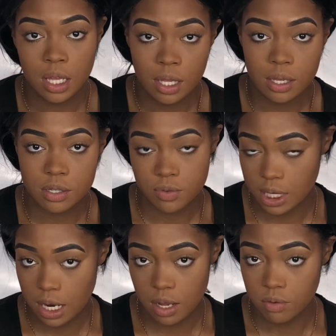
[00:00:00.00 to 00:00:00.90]
Because right
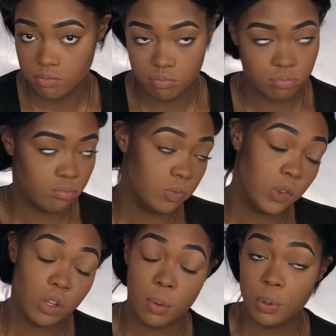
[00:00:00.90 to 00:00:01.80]
now, if I
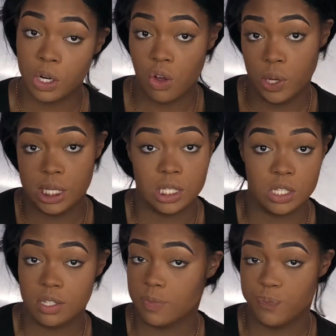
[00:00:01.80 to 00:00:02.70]
try to put it on,
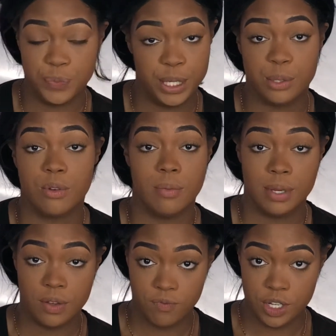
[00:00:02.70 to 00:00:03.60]
it's going to be
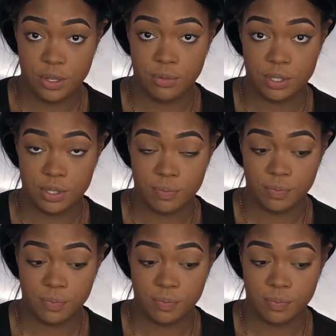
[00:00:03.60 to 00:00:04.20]
confused.